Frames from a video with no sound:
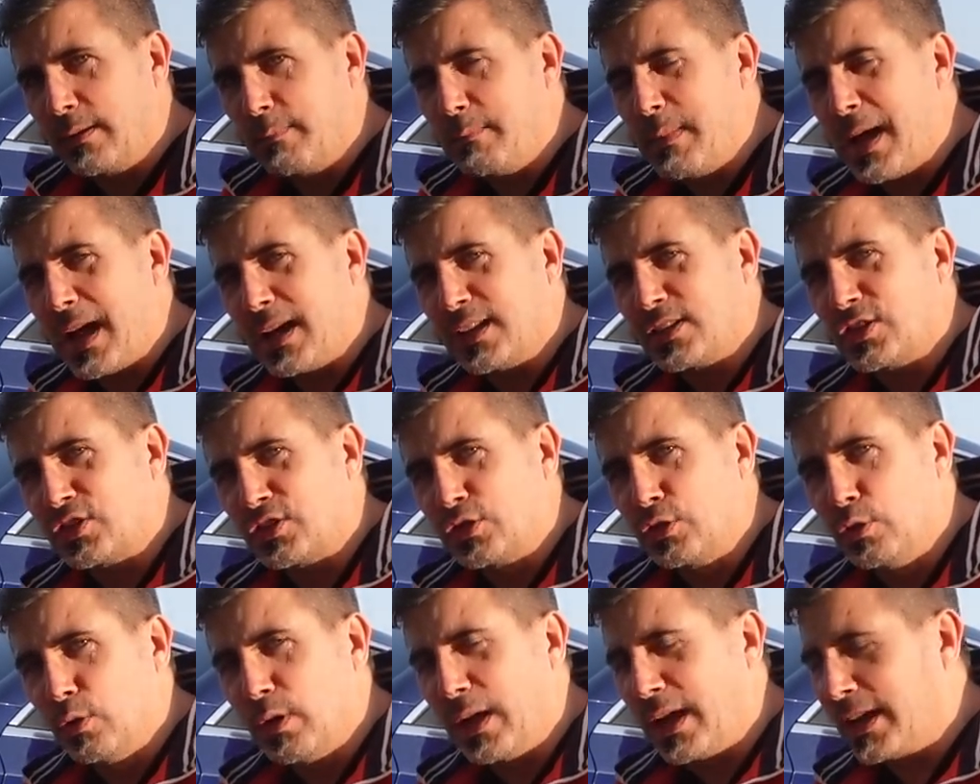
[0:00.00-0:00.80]
a match
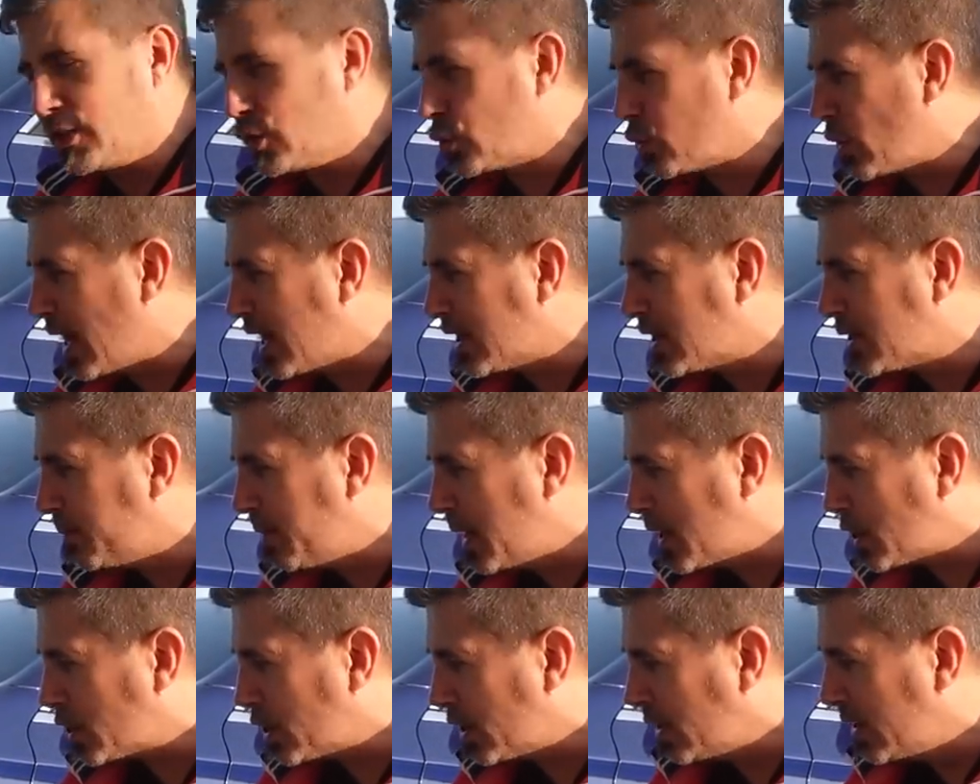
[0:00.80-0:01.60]
to a
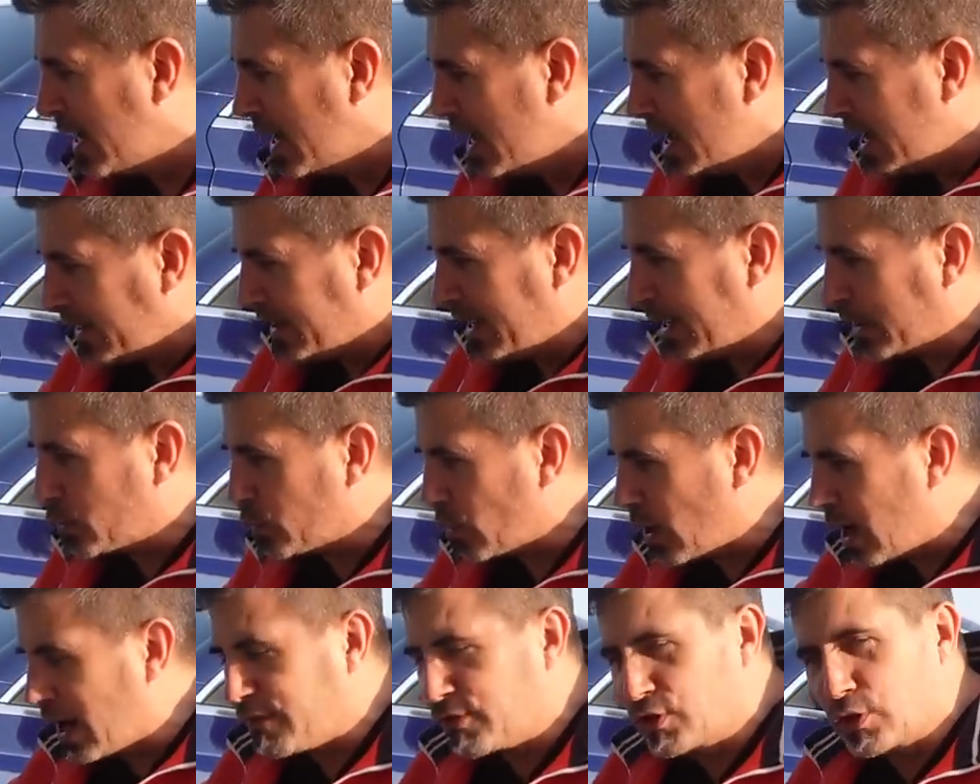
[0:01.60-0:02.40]
transmission that
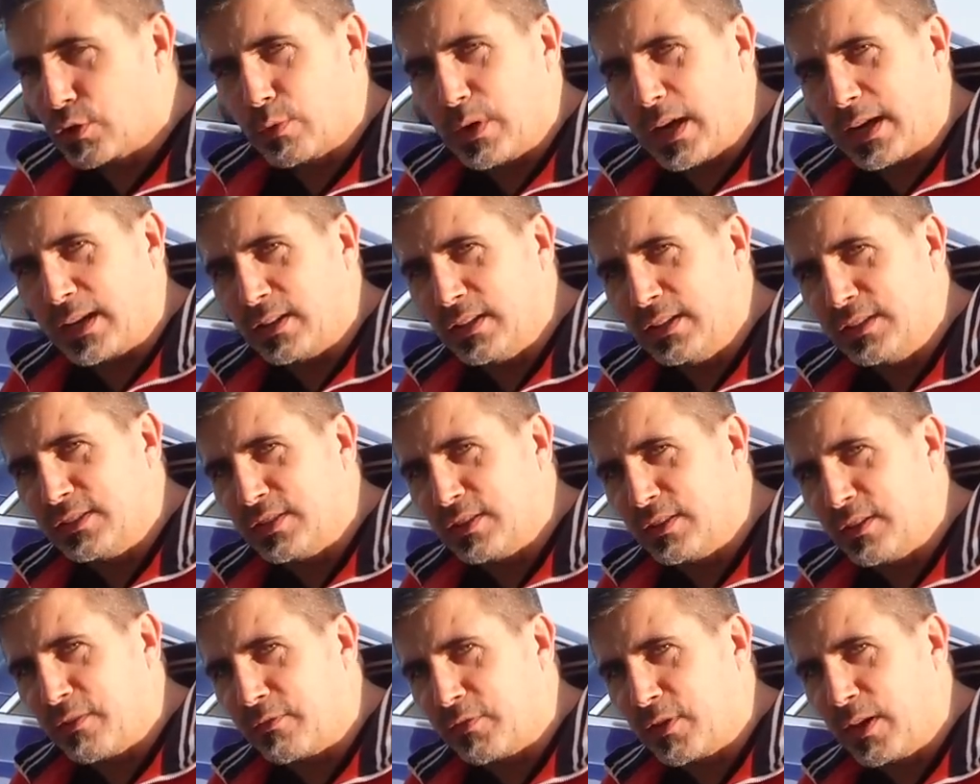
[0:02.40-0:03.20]
drives directly
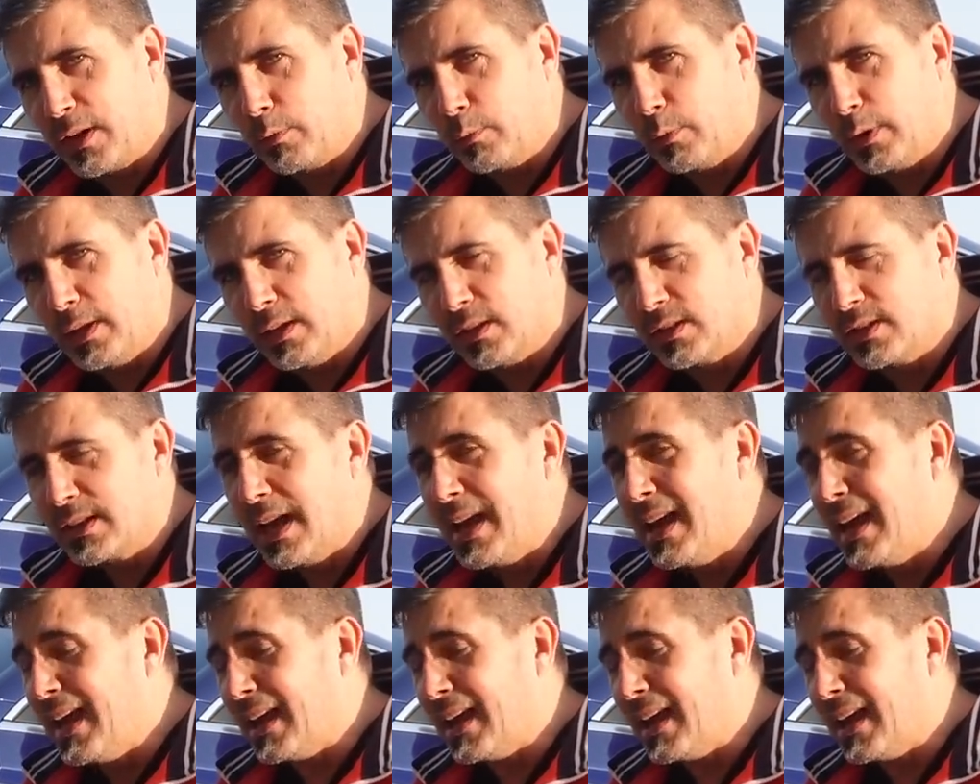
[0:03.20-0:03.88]
to the front wheels.